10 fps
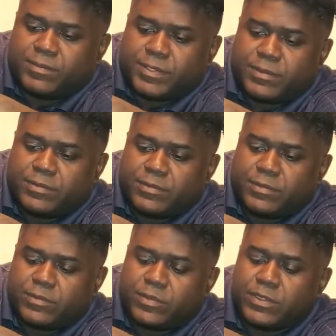But
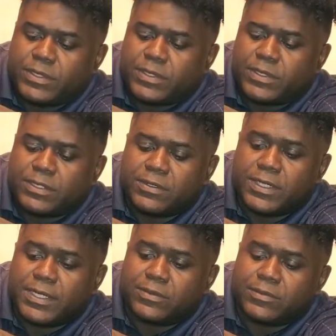they're
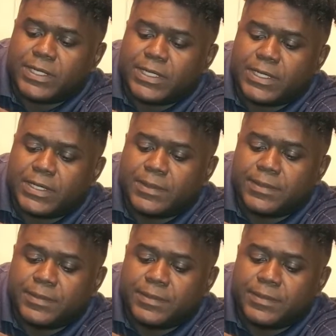not ready.